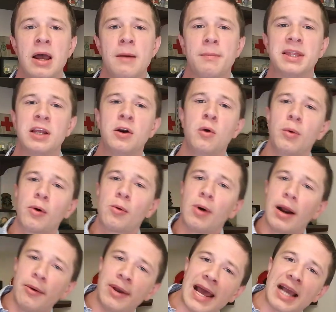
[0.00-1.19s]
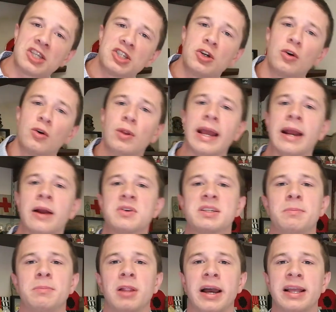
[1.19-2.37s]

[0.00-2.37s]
but they don't require an external air supply.